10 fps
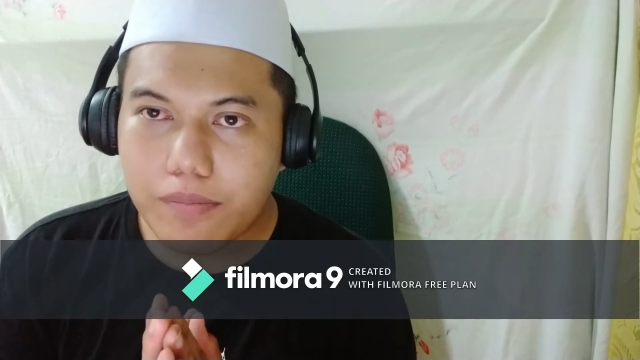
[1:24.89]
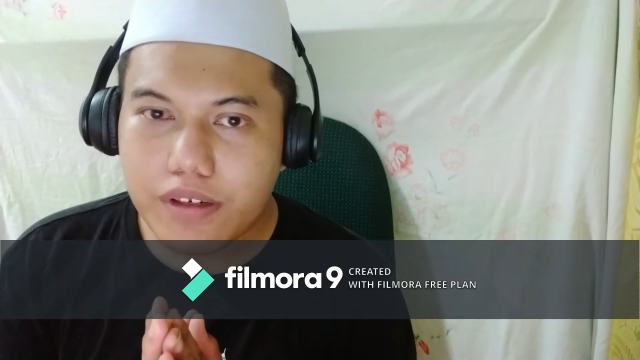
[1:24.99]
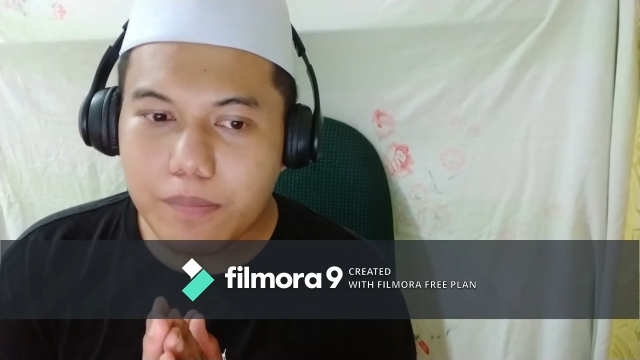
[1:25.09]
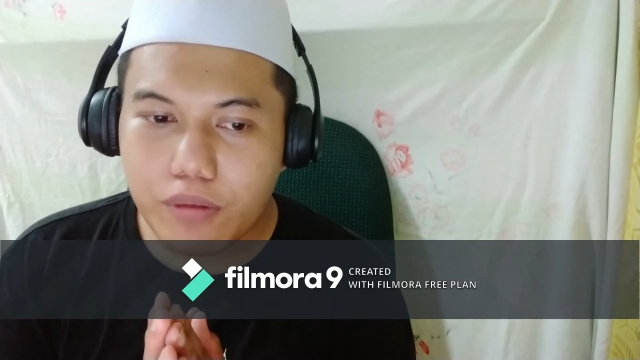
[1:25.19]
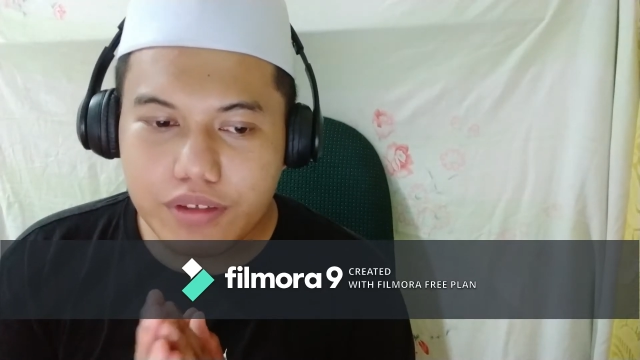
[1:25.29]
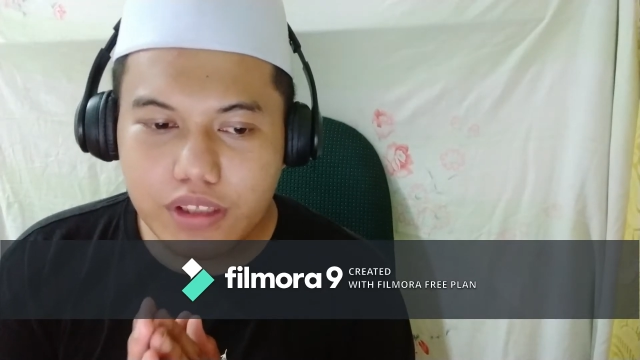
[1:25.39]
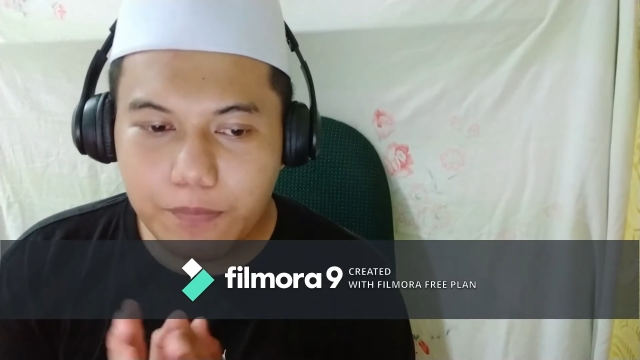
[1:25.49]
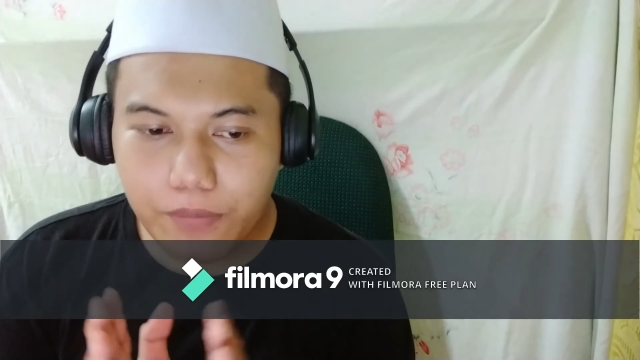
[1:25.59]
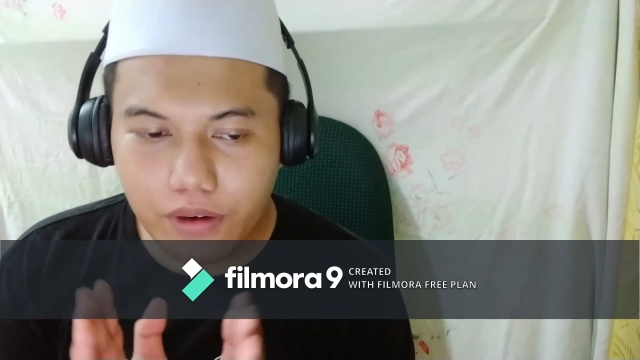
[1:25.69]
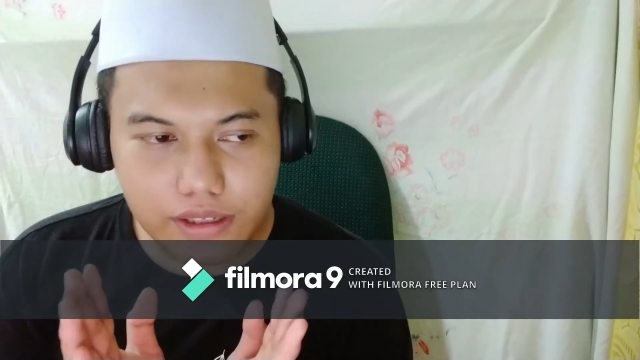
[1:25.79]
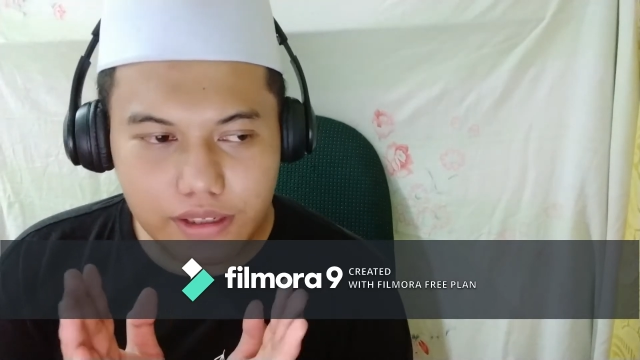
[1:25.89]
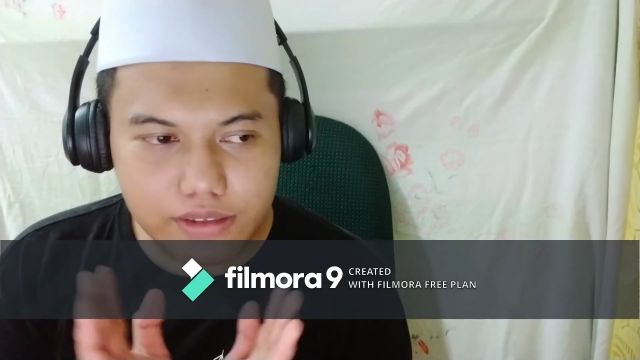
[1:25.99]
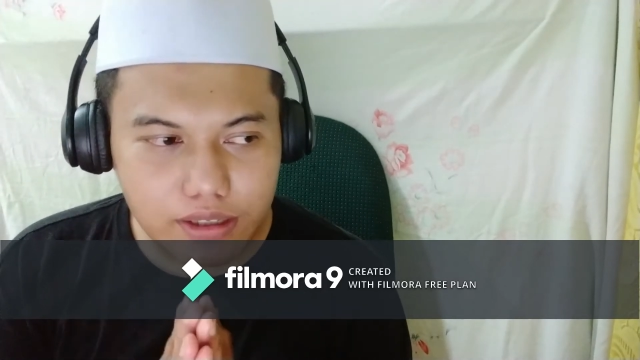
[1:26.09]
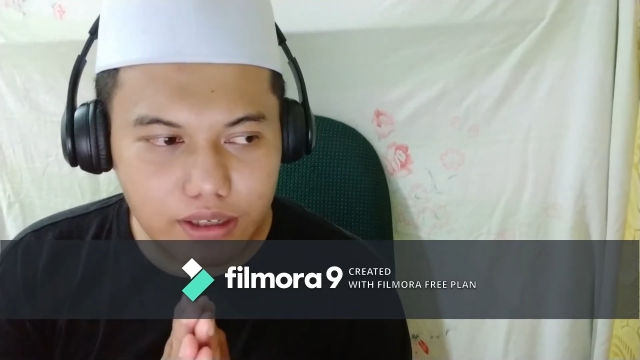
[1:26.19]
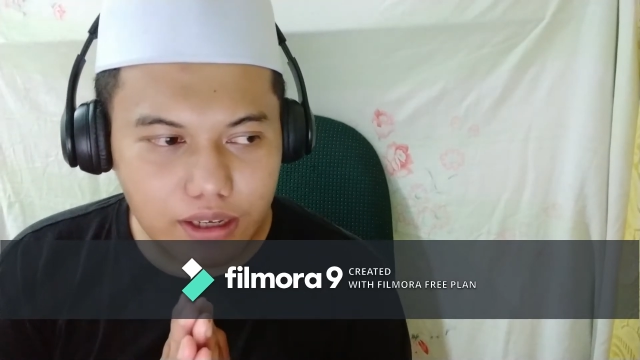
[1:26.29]
The positive point
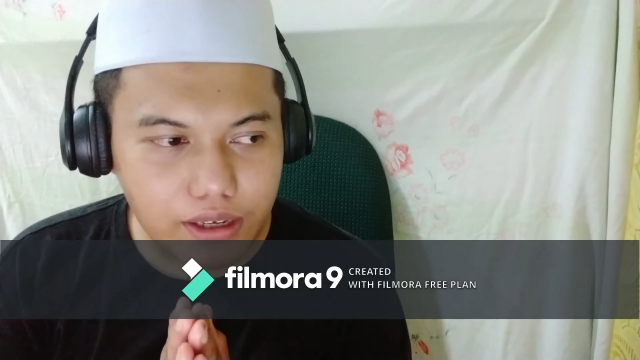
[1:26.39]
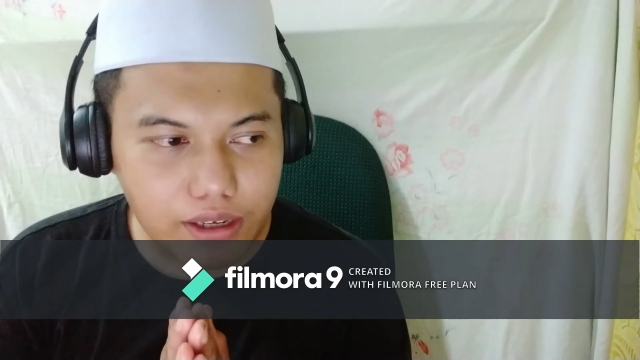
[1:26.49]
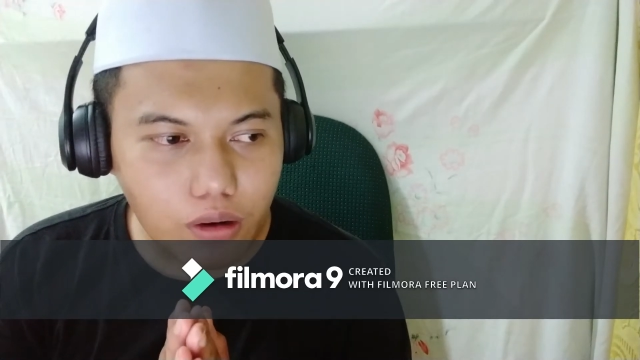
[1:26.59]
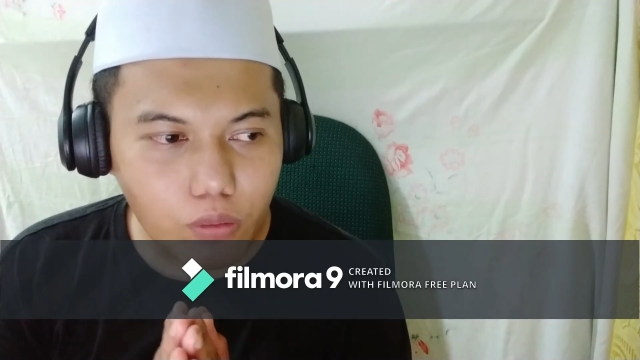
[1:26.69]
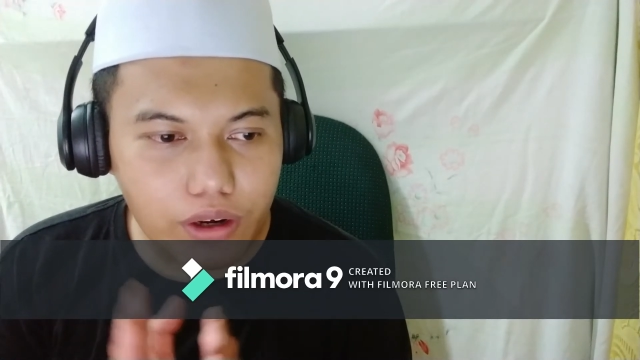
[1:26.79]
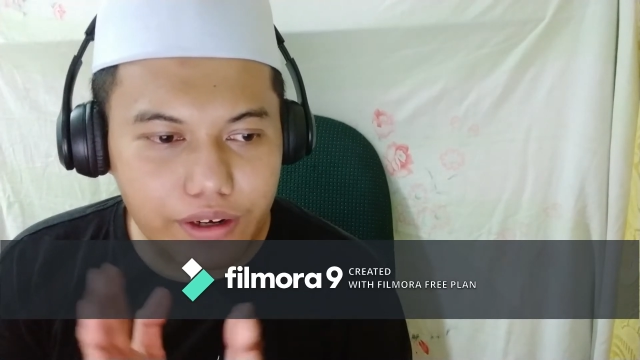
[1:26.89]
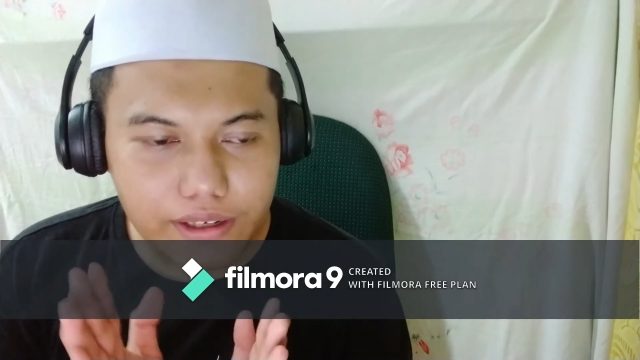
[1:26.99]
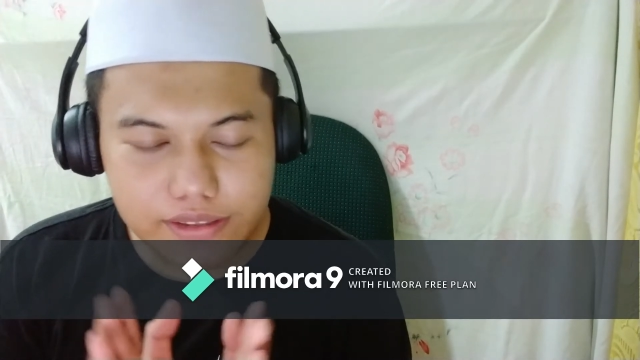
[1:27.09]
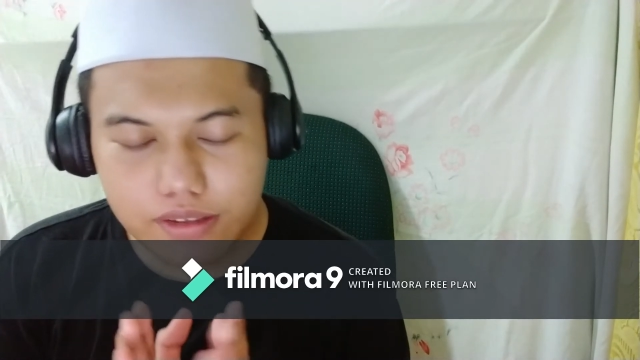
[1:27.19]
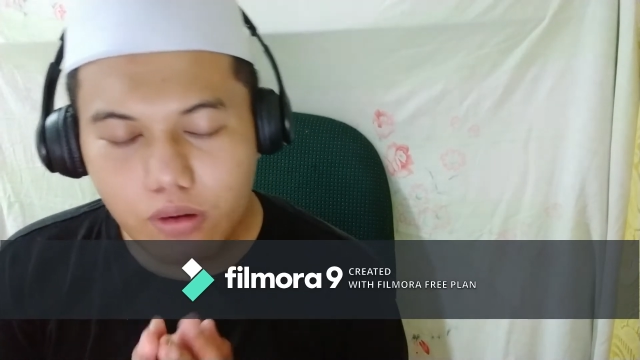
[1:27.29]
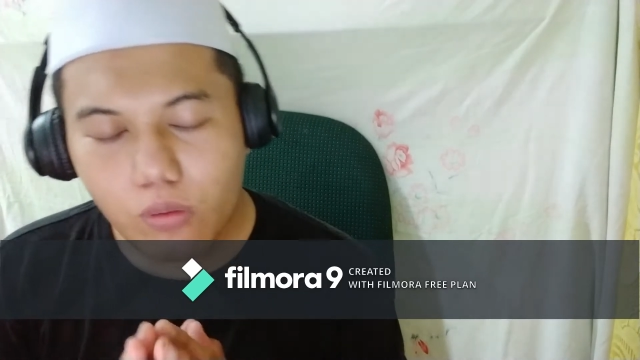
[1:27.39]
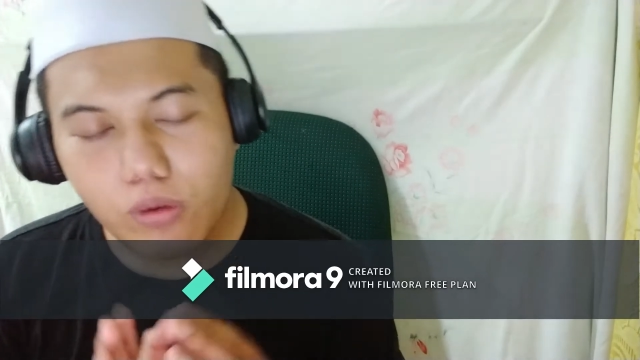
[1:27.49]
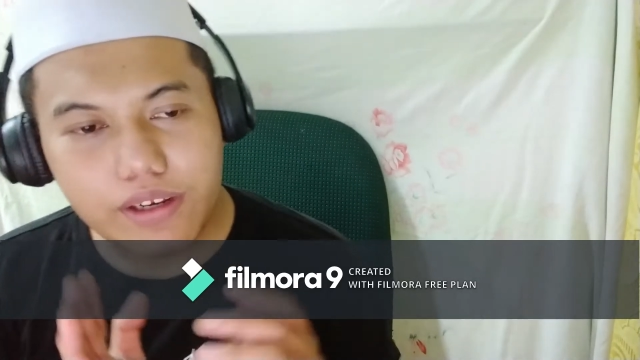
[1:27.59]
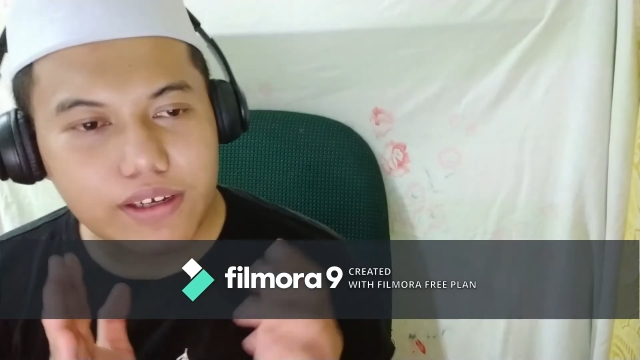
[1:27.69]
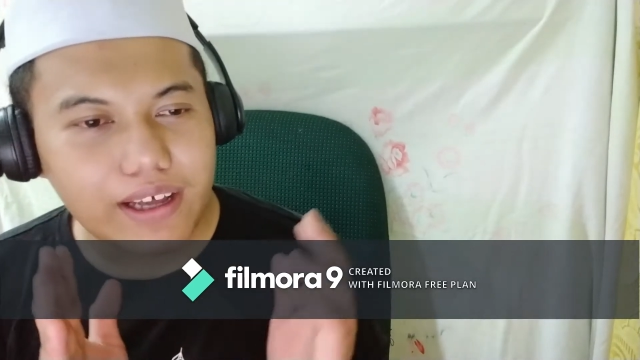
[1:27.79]
is the high awareness
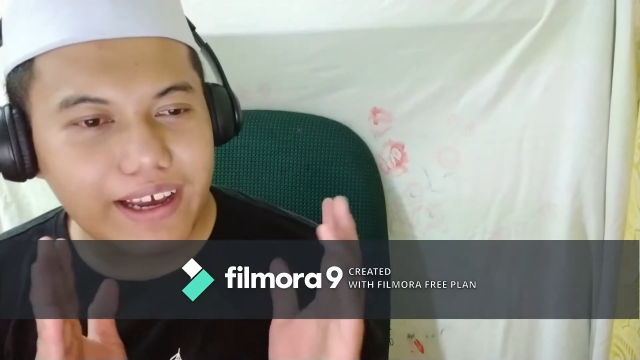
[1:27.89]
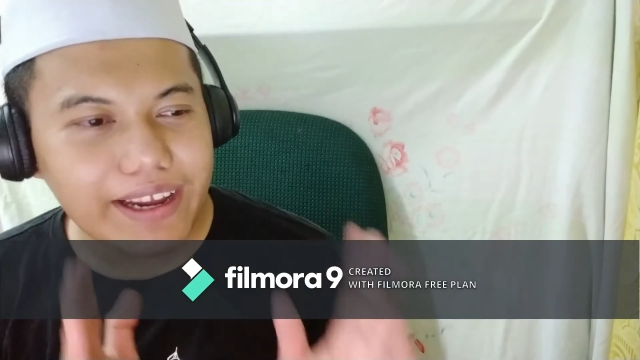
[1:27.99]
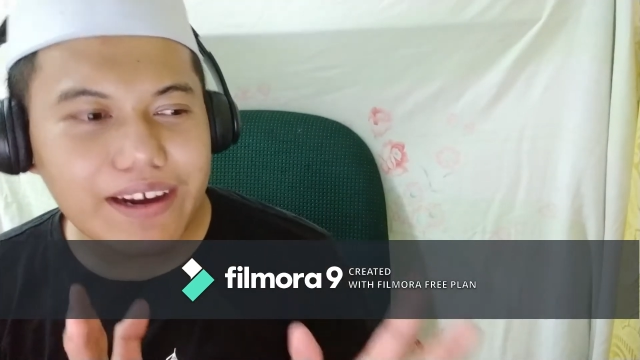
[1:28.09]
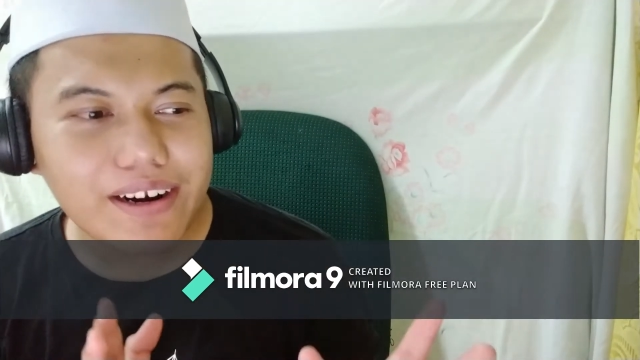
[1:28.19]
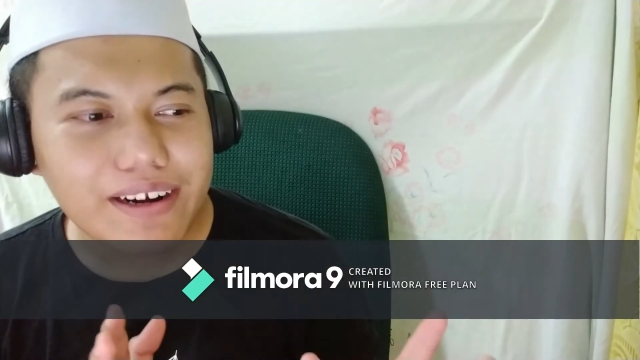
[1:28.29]
what the high